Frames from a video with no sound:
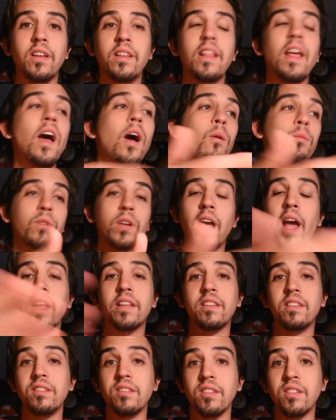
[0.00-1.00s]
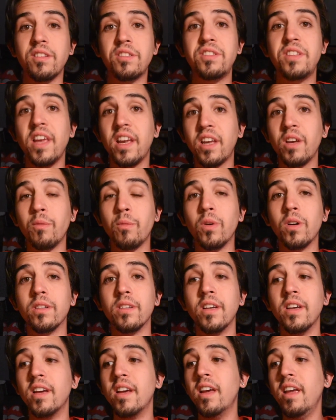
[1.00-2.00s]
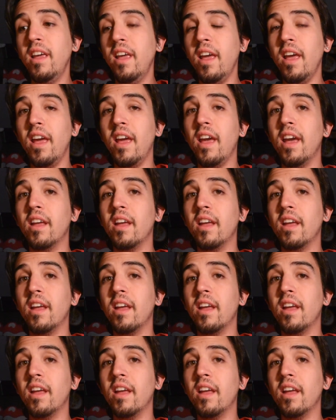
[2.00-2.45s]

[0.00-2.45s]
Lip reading: And now I'm reacting to the second one.